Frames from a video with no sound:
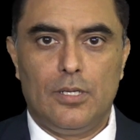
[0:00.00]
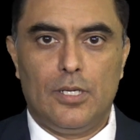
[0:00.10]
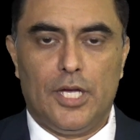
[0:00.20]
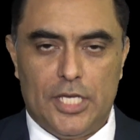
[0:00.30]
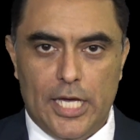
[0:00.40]

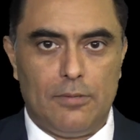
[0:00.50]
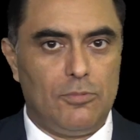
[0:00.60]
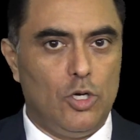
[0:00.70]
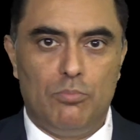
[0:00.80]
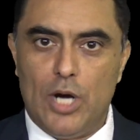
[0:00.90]
Again,
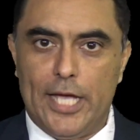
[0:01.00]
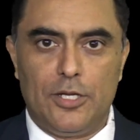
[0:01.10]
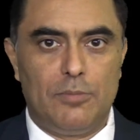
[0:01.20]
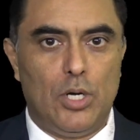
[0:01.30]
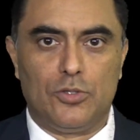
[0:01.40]
no bragging
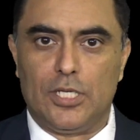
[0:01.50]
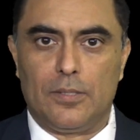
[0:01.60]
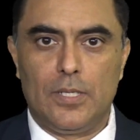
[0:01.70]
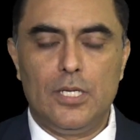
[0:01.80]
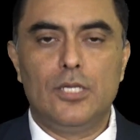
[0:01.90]
or boasting,
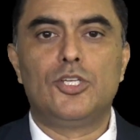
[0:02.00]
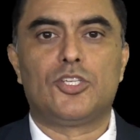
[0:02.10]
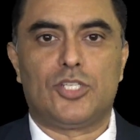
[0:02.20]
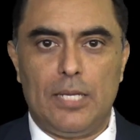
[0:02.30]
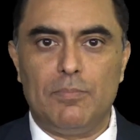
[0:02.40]
just
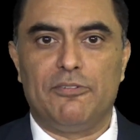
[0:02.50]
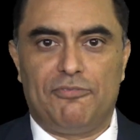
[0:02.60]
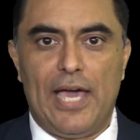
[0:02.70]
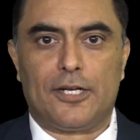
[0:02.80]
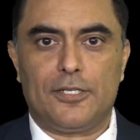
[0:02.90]
statement of
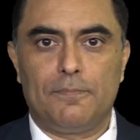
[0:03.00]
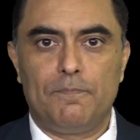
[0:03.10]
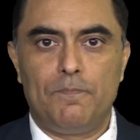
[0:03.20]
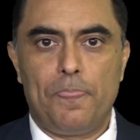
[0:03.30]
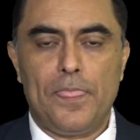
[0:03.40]
fact.
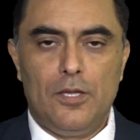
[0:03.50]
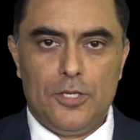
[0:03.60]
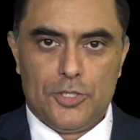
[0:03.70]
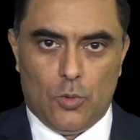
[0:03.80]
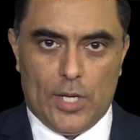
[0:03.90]

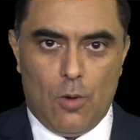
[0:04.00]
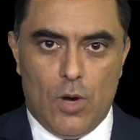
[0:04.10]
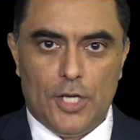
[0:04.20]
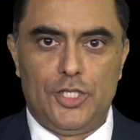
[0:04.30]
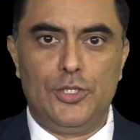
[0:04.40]
So what I
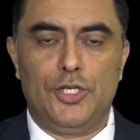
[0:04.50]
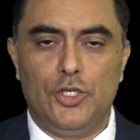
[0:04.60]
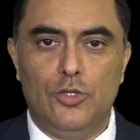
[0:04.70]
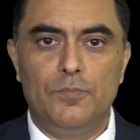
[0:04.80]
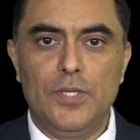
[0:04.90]
want you to
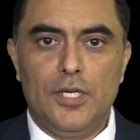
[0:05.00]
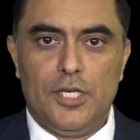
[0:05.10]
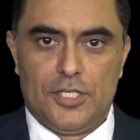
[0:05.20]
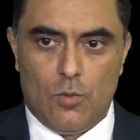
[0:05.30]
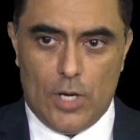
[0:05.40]
do
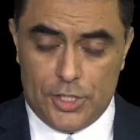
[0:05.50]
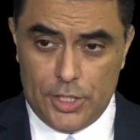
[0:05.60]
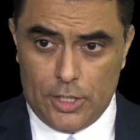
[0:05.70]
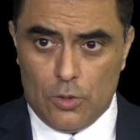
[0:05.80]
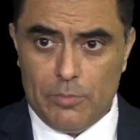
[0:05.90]
is I want you
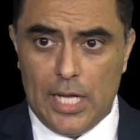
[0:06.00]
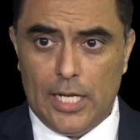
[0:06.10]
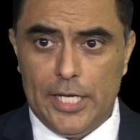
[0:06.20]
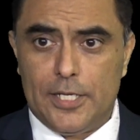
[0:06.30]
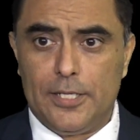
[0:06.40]
to go to my
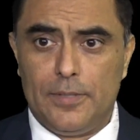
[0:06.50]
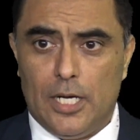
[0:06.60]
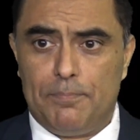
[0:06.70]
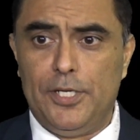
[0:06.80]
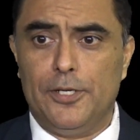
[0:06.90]
link
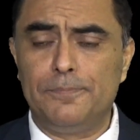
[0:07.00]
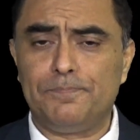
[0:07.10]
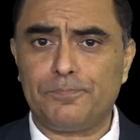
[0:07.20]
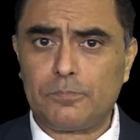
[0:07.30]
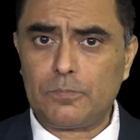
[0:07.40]
up here,
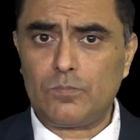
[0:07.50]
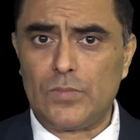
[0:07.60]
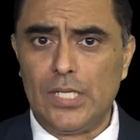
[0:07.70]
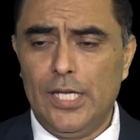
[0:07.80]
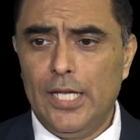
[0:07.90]

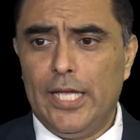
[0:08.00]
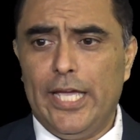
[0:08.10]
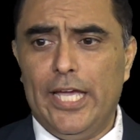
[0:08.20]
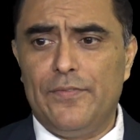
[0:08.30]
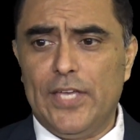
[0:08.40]

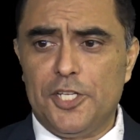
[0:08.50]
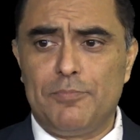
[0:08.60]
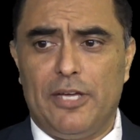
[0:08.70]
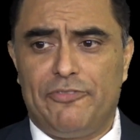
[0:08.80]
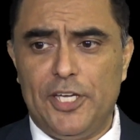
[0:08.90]
and that is
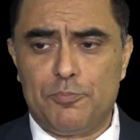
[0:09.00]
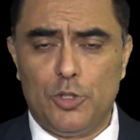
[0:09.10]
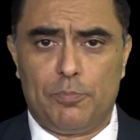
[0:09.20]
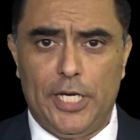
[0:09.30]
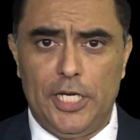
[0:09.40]
my
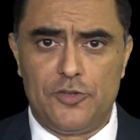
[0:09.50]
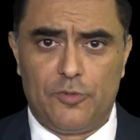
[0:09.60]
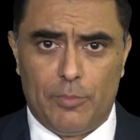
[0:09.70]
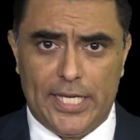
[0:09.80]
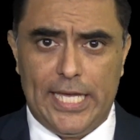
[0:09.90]
Facebook page
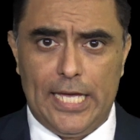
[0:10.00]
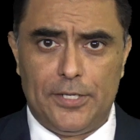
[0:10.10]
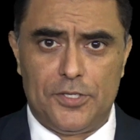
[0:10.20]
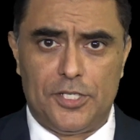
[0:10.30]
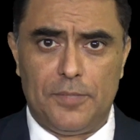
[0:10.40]
for my
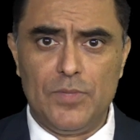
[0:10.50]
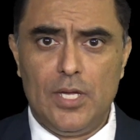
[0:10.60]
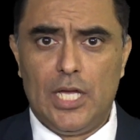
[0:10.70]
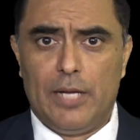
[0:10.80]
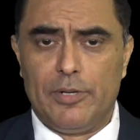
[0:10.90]
candidacy.
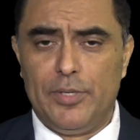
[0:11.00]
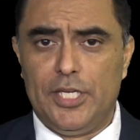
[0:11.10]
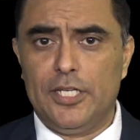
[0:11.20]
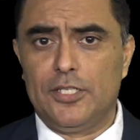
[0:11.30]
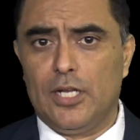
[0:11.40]
I'm going to
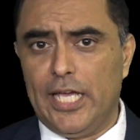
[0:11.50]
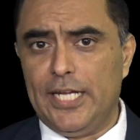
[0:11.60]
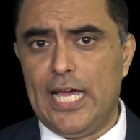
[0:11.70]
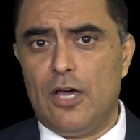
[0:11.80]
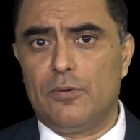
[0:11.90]
begin to lay
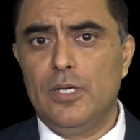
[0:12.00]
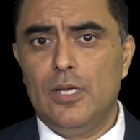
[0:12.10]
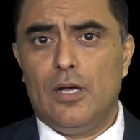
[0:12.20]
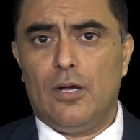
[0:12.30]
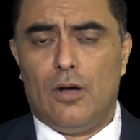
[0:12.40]
down
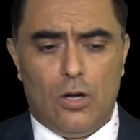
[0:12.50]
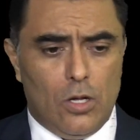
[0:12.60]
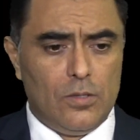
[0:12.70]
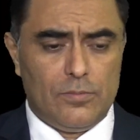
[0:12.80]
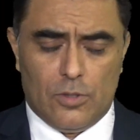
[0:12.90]

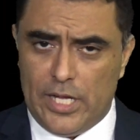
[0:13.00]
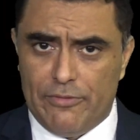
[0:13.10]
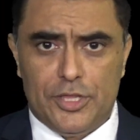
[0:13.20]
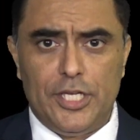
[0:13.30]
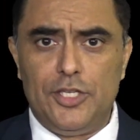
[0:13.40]
all or
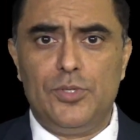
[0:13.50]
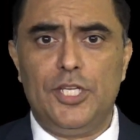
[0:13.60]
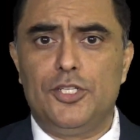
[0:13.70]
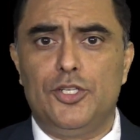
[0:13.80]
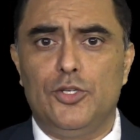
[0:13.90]
everything you
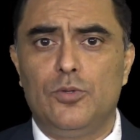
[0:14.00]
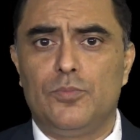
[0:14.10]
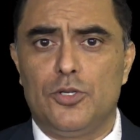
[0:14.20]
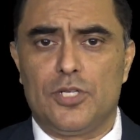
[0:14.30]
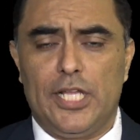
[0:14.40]
need to do.
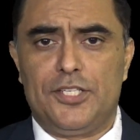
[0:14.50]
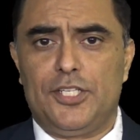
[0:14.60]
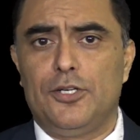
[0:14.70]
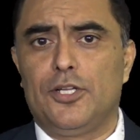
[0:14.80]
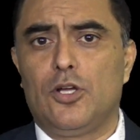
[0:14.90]
There's links
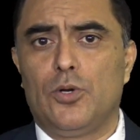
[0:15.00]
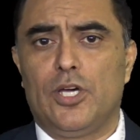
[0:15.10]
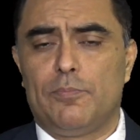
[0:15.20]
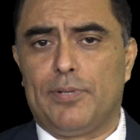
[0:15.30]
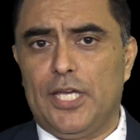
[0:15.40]
here to go to
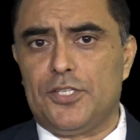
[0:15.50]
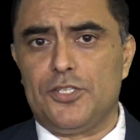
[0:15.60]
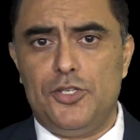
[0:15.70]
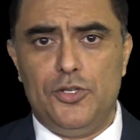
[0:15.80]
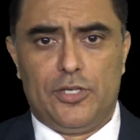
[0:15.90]
other places
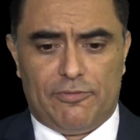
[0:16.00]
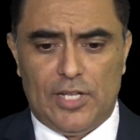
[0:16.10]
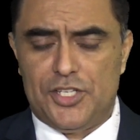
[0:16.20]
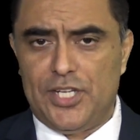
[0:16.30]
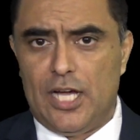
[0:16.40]
and you can
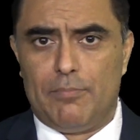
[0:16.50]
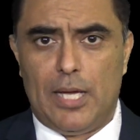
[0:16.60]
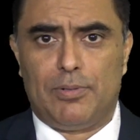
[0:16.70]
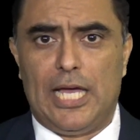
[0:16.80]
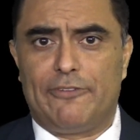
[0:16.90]
flesh out my
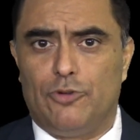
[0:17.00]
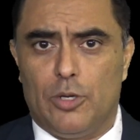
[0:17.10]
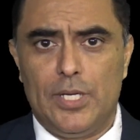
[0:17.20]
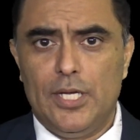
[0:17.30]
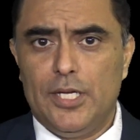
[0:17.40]

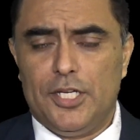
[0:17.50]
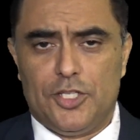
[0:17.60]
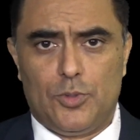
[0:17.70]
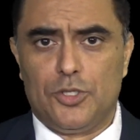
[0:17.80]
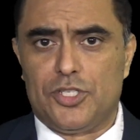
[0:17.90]
platform. It's
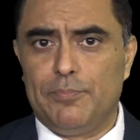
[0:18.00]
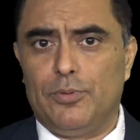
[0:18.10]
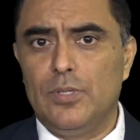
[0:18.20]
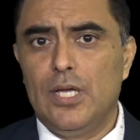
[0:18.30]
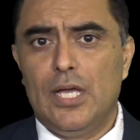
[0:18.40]
real
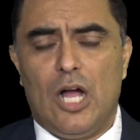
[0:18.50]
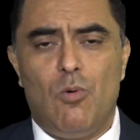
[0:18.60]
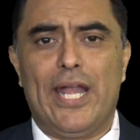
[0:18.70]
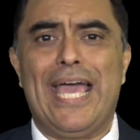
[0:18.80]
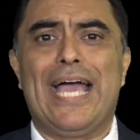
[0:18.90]
simple. I
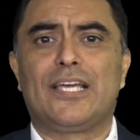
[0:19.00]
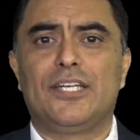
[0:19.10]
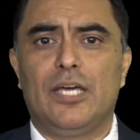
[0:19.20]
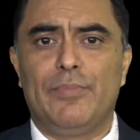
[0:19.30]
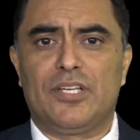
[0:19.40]
want
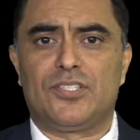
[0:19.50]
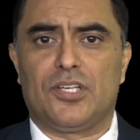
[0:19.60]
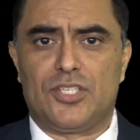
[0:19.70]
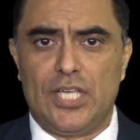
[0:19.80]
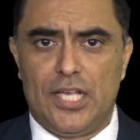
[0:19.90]
academic
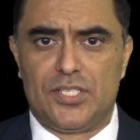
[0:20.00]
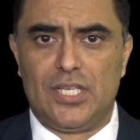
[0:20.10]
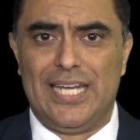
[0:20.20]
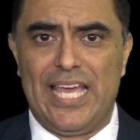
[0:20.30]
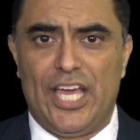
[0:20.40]
success
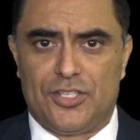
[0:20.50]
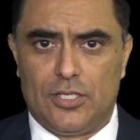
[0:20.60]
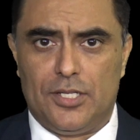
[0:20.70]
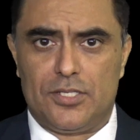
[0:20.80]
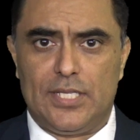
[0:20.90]
and
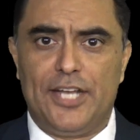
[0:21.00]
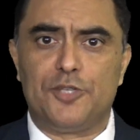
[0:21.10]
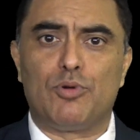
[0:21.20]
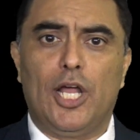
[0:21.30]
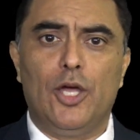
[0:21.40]
excellence. That is
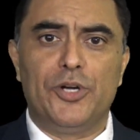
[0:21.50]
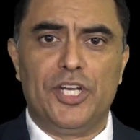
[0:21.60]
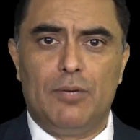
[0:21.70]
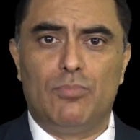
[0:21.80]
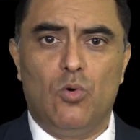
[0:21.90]
priority
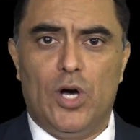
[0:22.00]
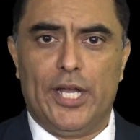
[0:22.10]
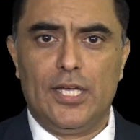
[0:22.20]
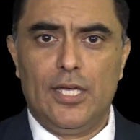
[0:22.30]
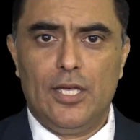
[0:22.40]
number one.
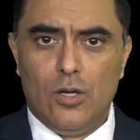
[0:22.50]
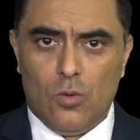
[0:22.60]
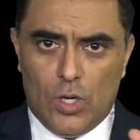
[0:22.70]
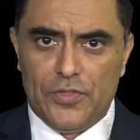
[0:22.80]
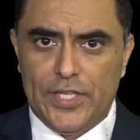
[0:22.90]

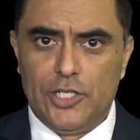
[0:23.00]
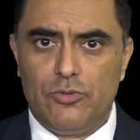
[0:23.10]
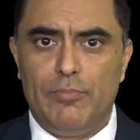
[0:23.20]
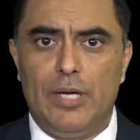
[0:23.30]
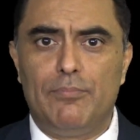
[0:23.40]
One thing to
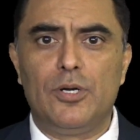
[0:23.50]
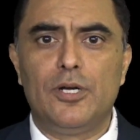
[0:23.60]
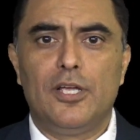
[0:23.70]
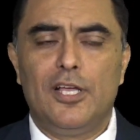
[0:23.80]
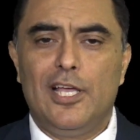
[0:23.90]
remember,
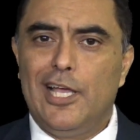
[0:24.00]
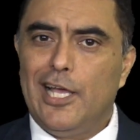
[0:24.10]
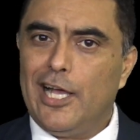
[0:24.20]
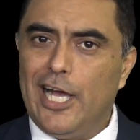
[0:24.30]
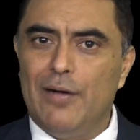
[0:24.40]

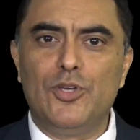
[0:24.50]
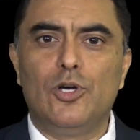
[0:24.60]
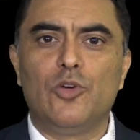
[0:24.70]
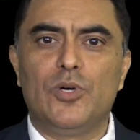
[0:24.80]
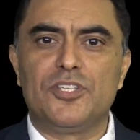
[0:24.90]
I'm the
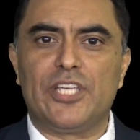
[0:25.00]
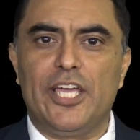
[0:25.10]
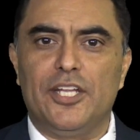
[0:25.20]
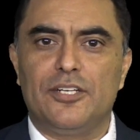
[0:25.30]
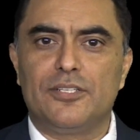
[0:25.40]
only one
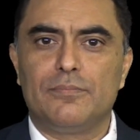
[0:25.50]
saying it.